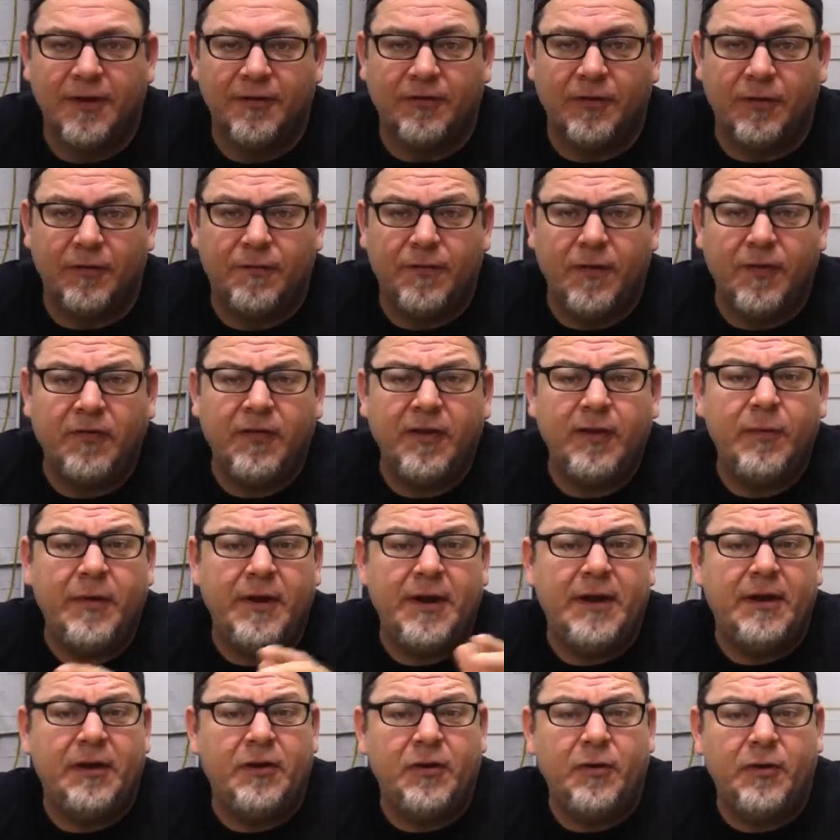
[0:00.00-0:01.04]
So the first thing we
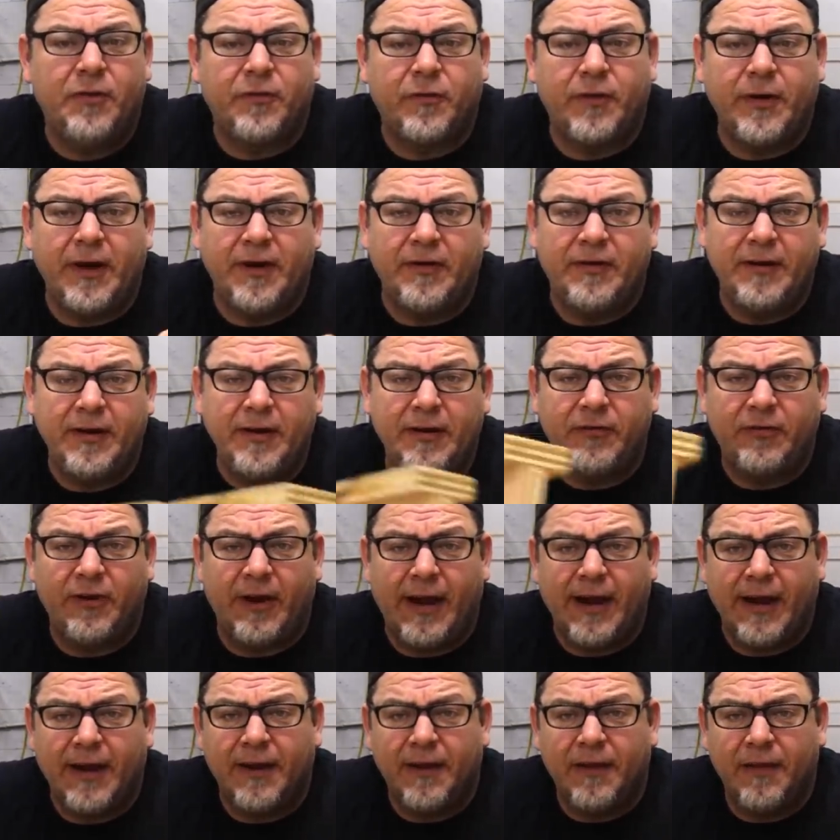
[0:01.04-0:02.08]
need to do is create a
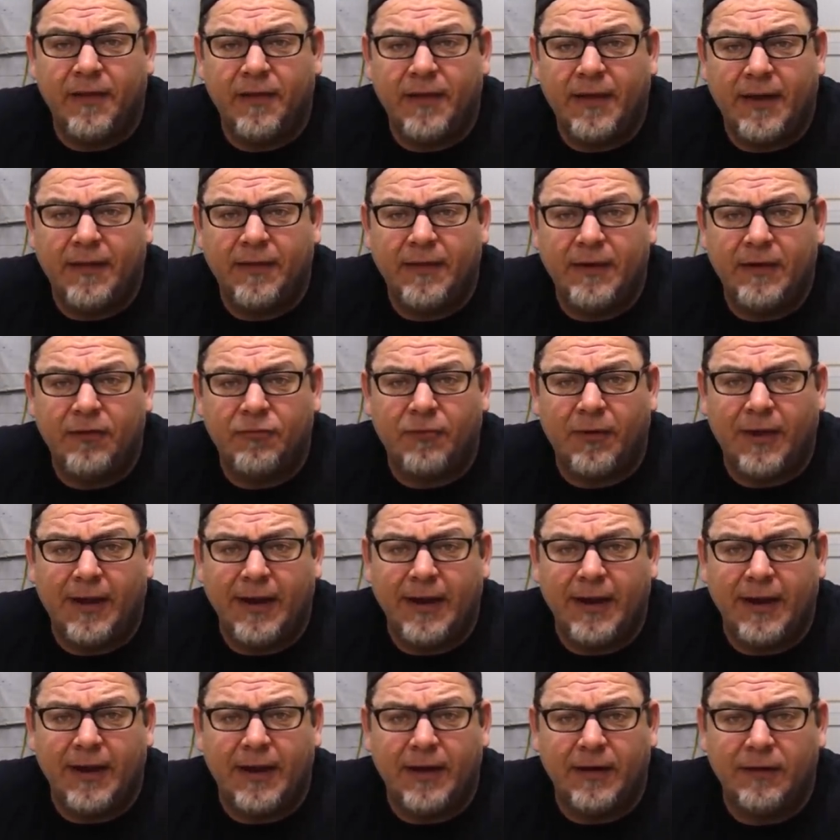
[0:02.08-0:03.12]
T-track that these
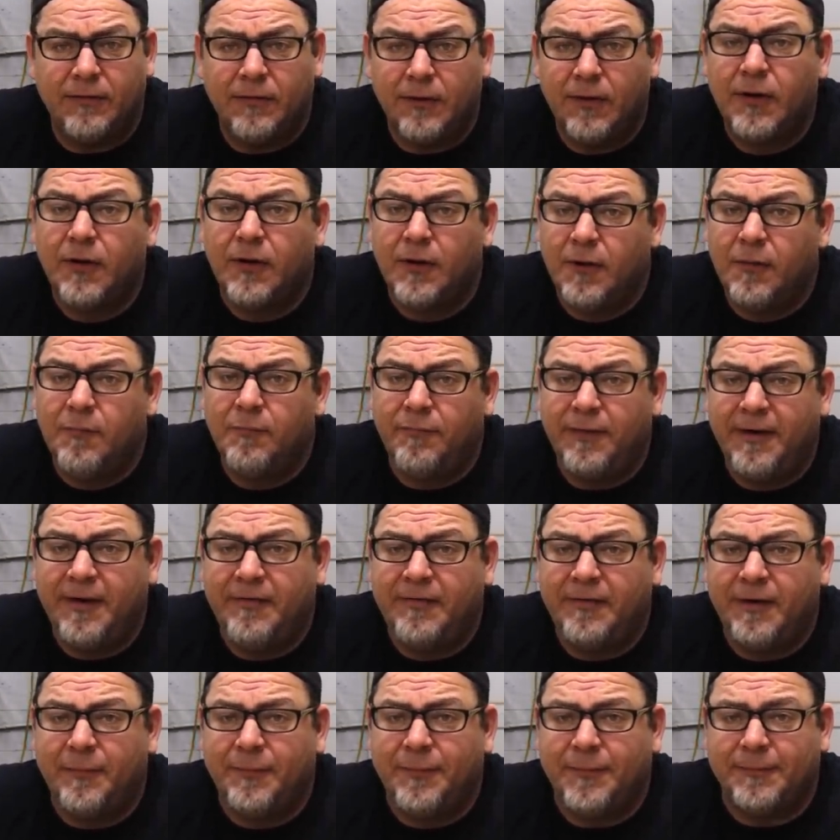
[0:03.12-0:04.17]
ride on. Pretty
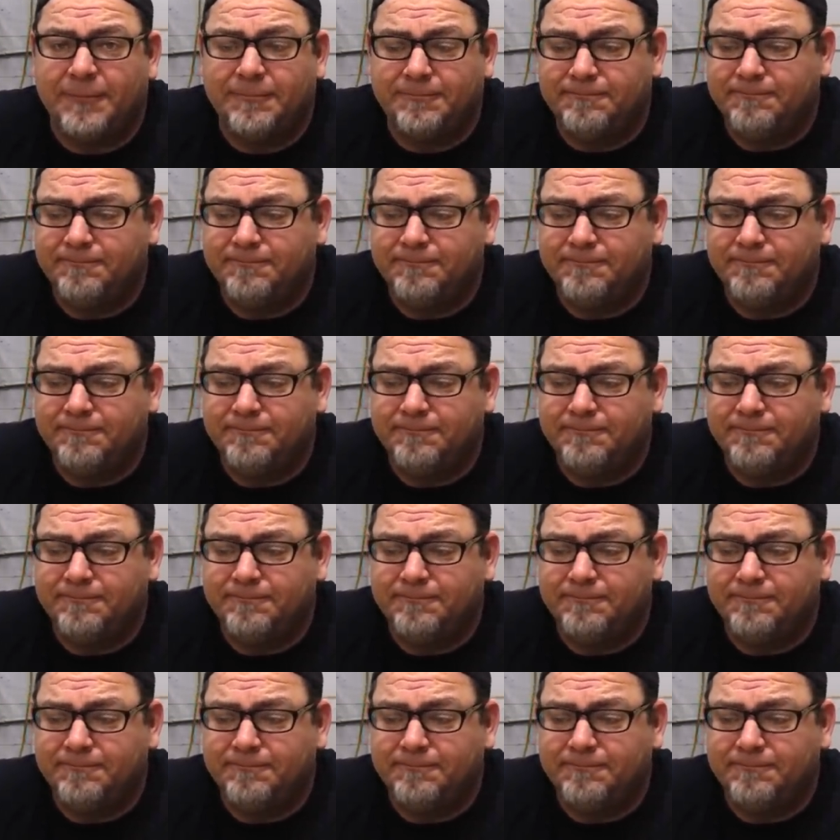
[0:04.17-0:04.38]
simple.